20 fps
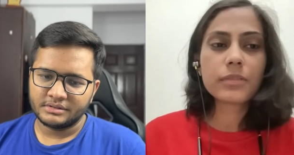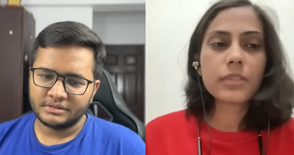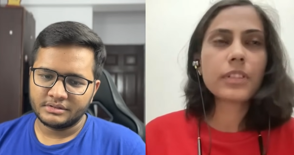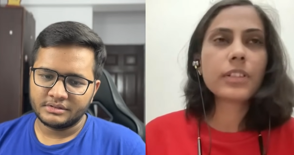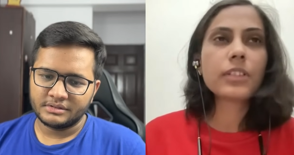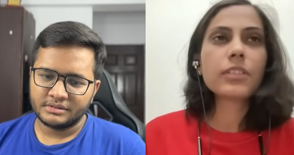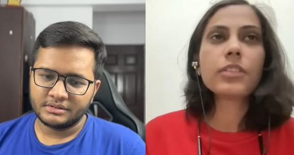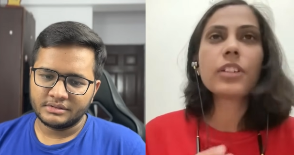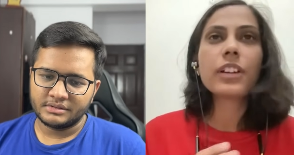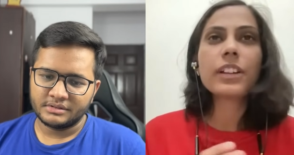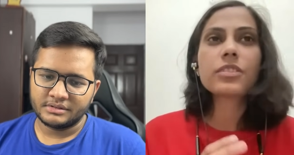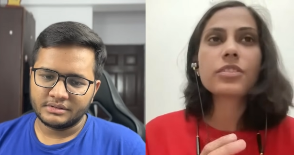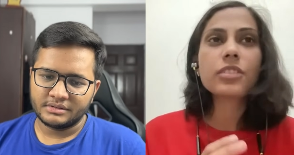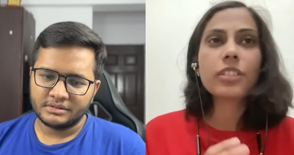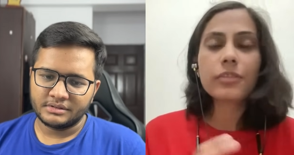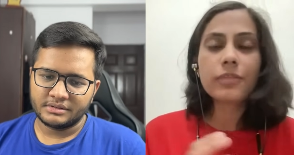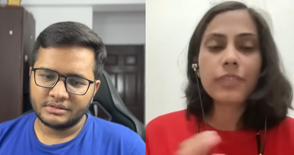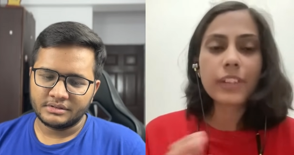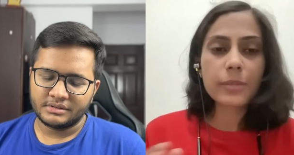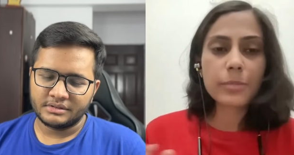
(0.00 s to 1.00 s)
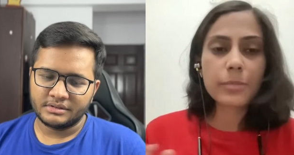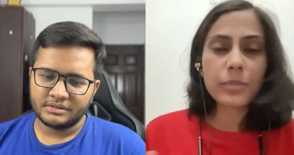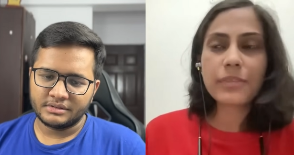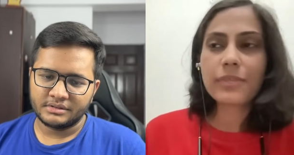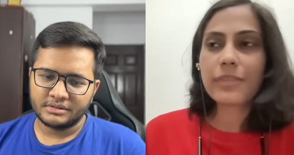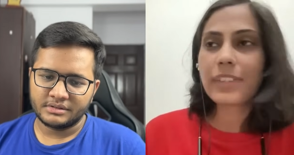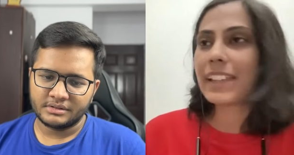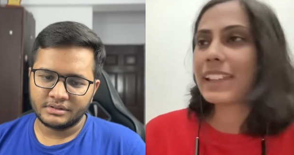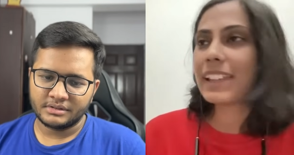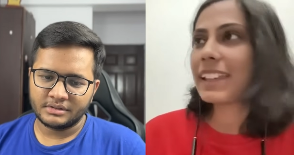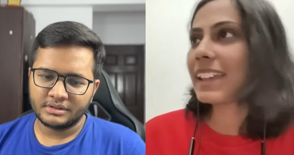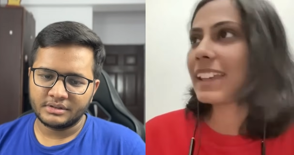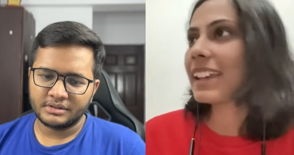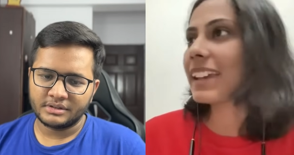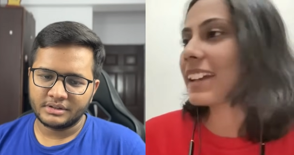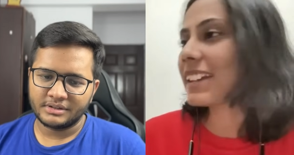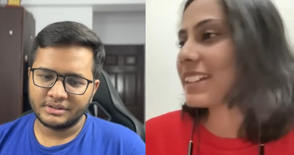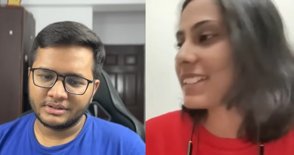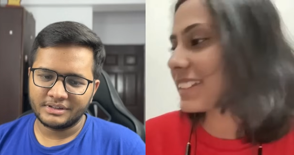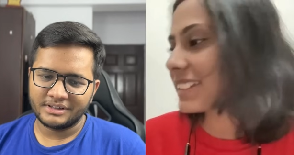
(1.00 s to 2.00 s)
Speaker 1: no, it's not 5.5k
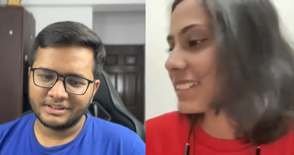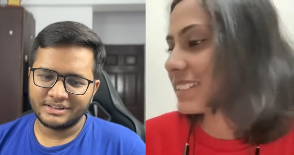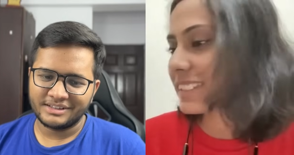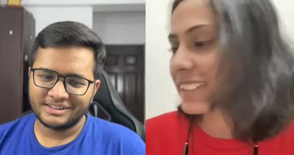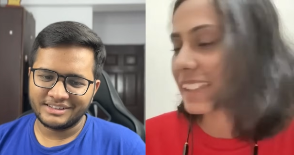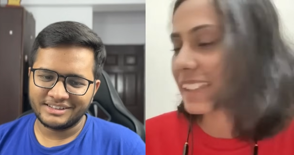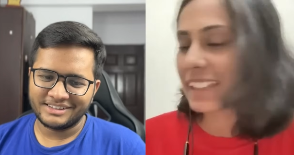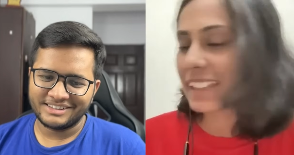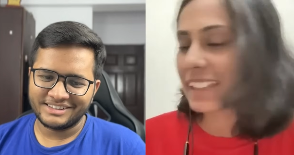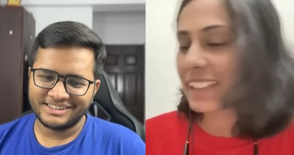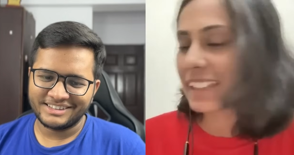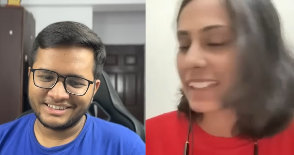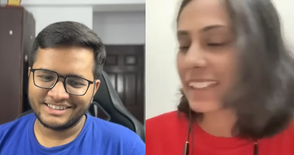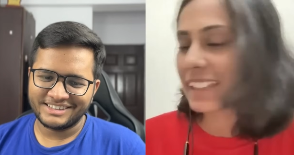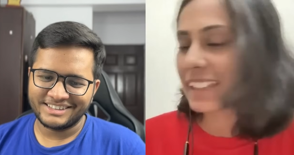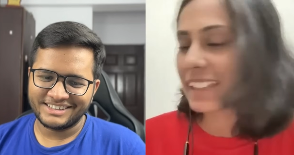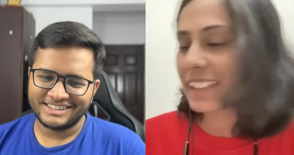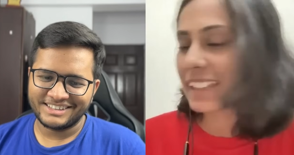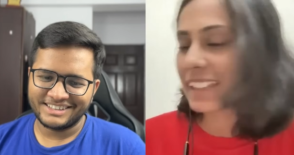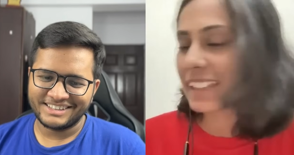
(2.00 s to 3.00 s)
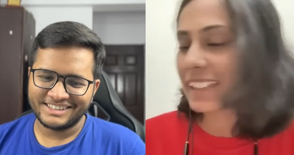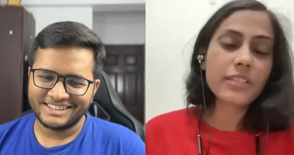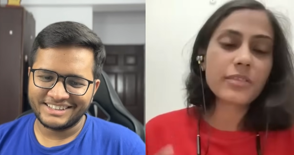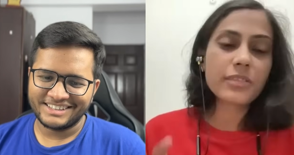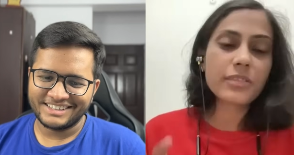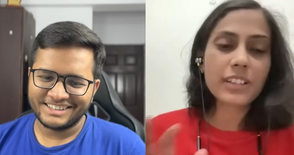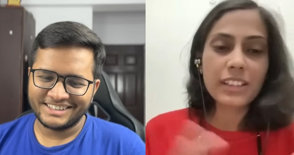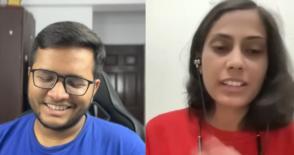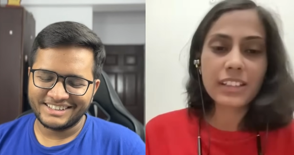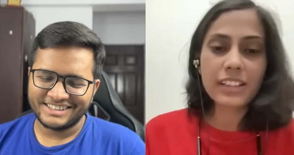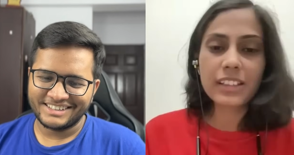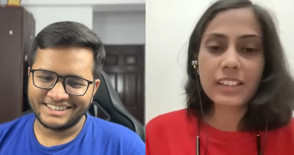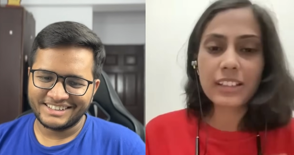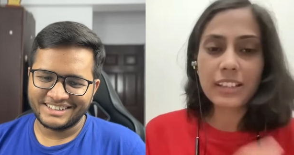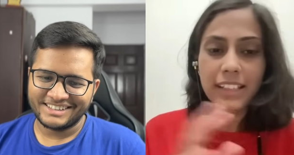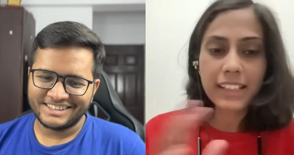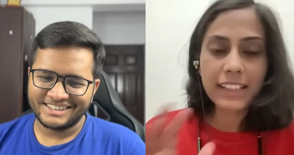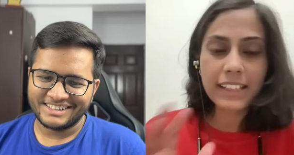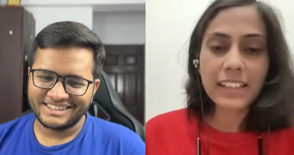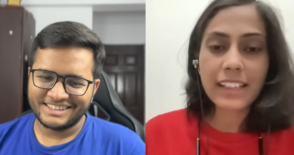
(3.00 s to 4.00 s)
CAD. Just a second, it, it goes around
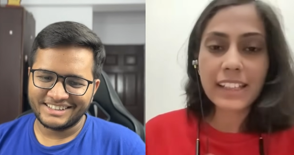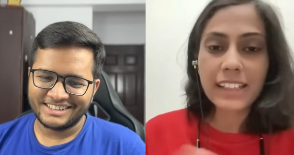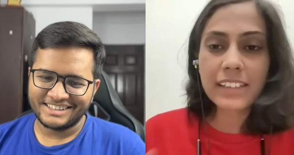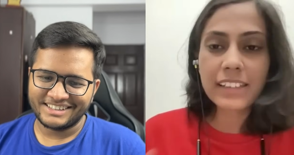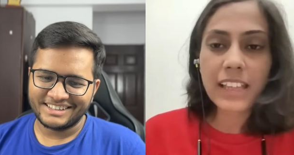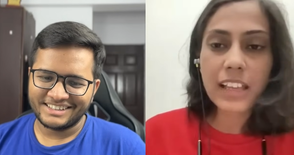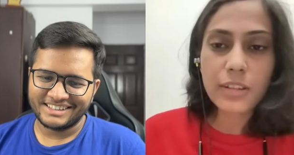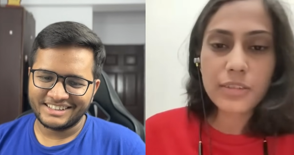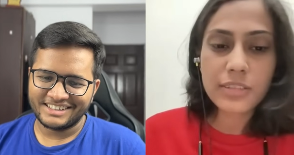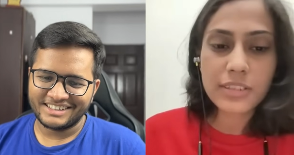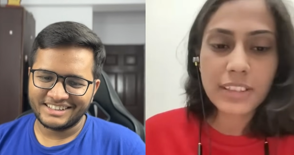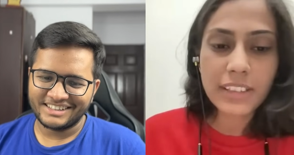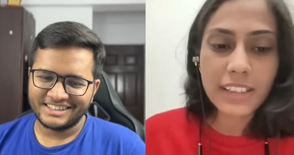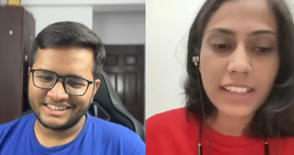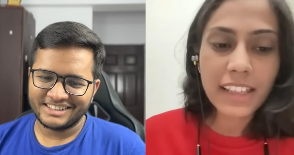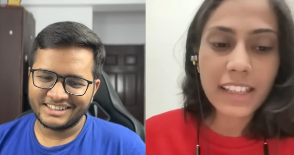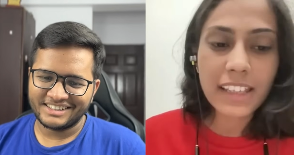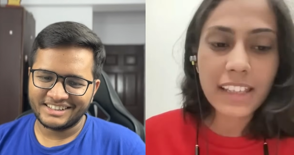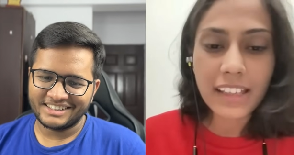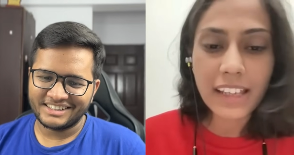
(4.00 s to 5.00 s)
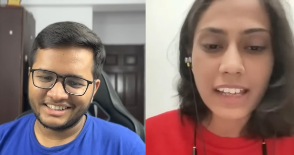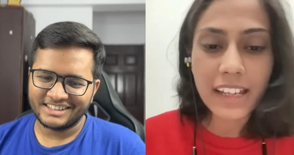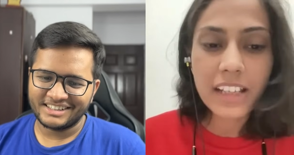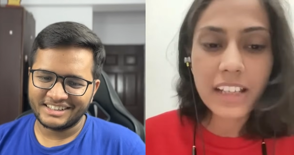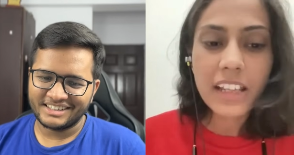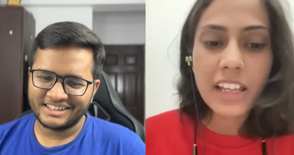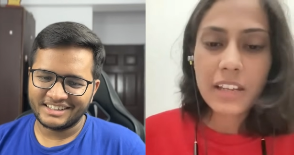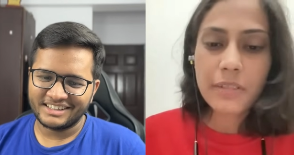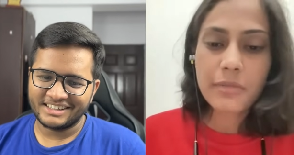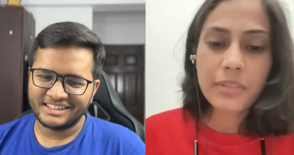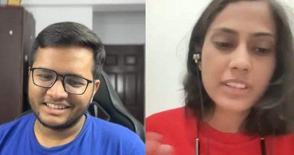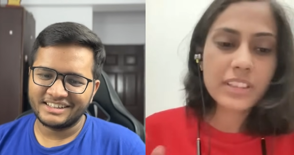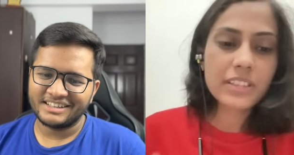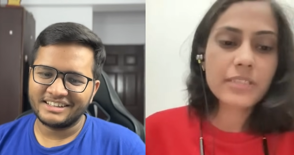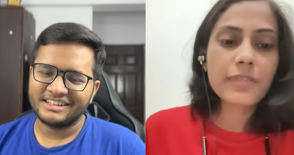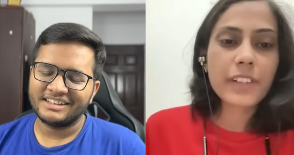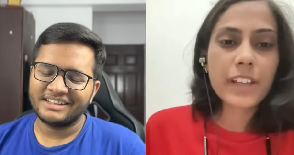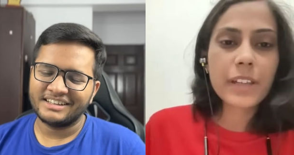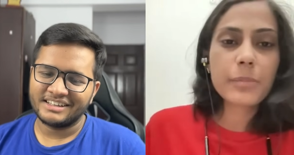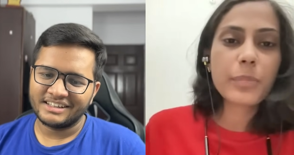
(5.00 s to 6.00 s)
uh, like 9000 kcat, cat, which is
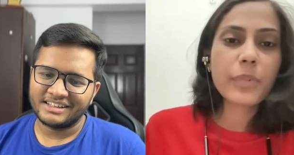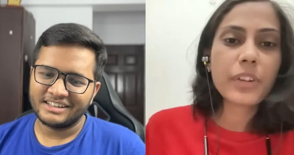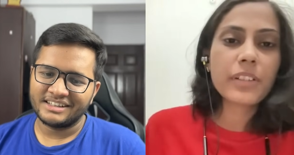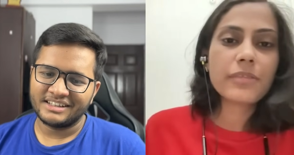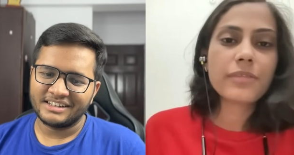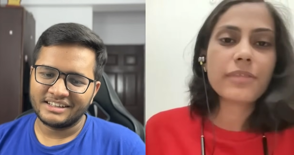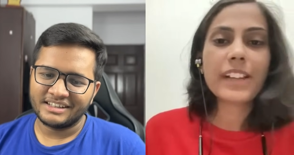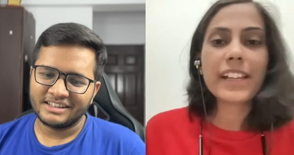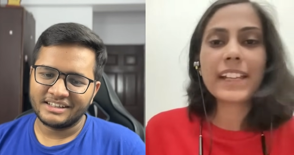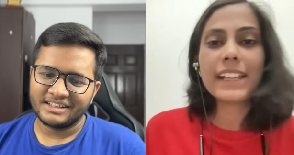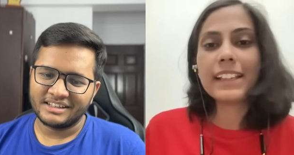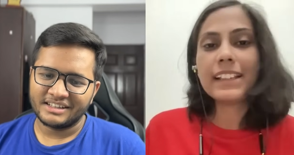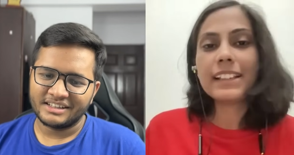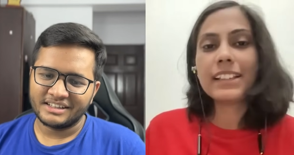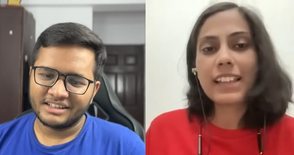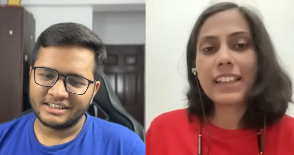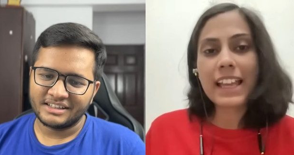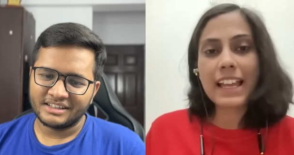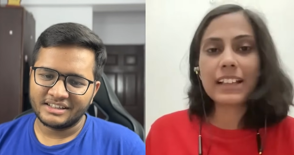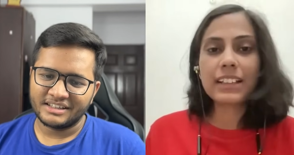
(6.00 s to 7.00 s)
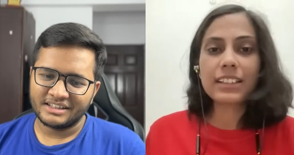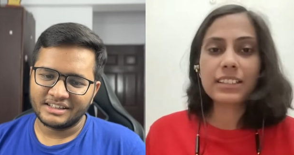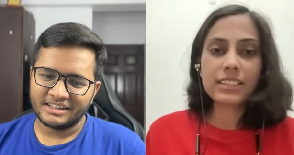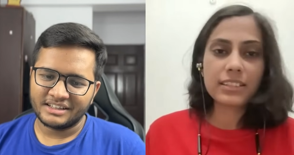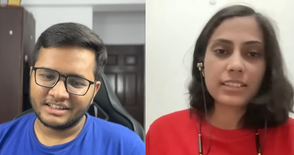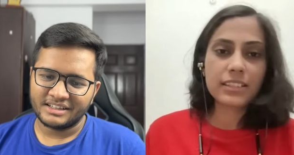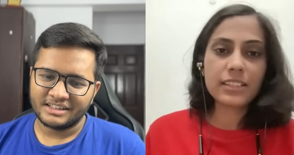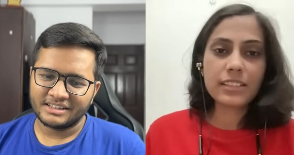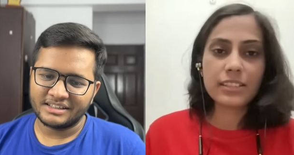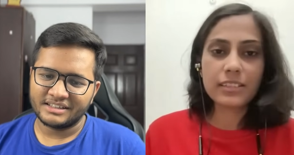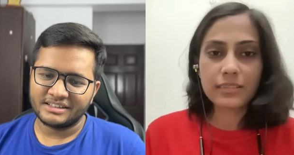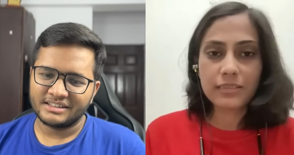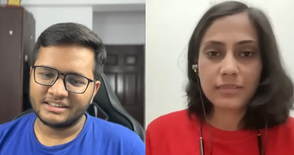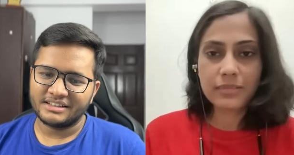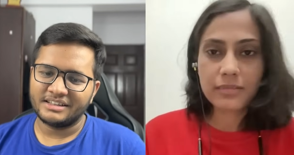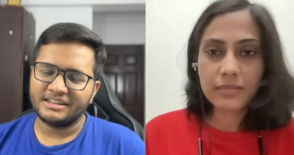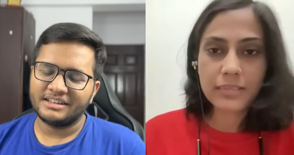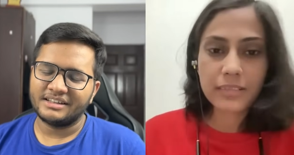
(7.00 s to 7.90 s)
5.5 lakhs in